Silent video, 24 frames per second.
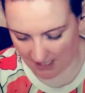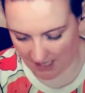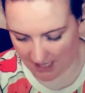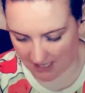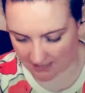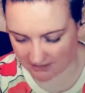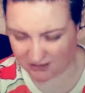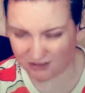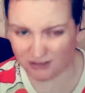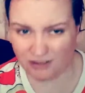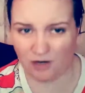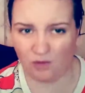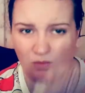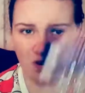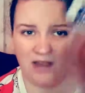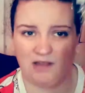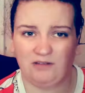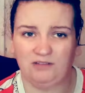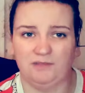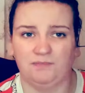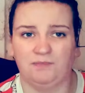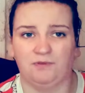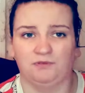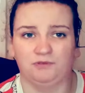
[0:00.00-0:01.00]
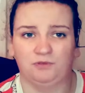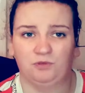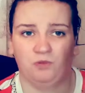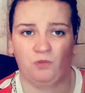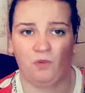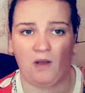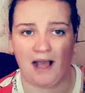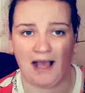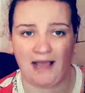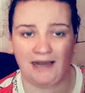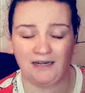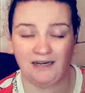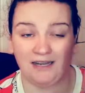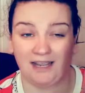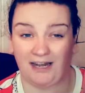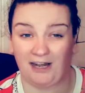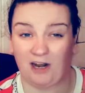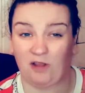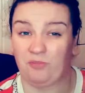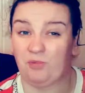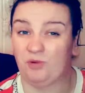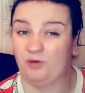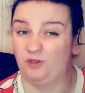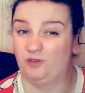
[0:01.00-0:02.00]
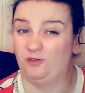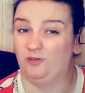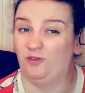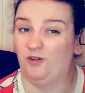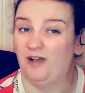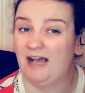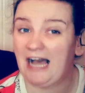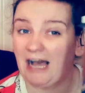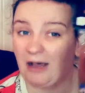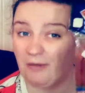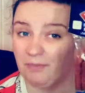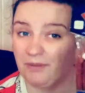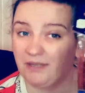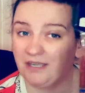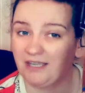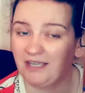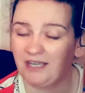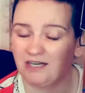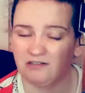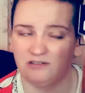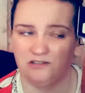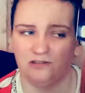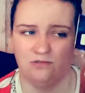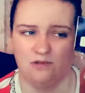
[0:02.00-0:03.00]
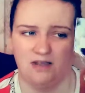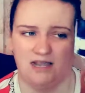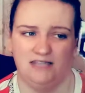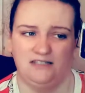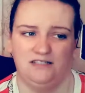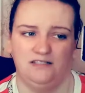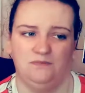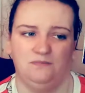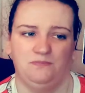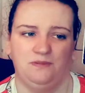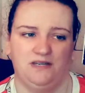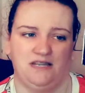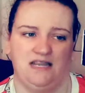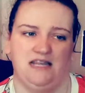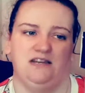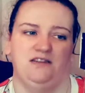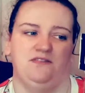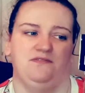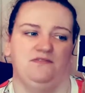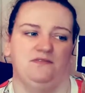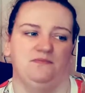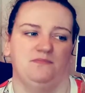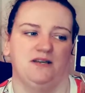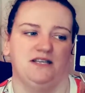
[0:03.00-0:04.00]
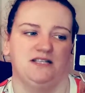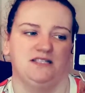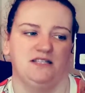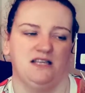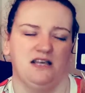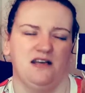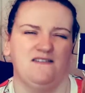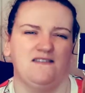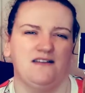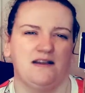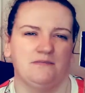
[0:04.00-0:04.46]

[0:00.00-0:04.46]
I don't know why I only bought 1, and I bought it for hubby. I don't know why I didn't pick any for myself.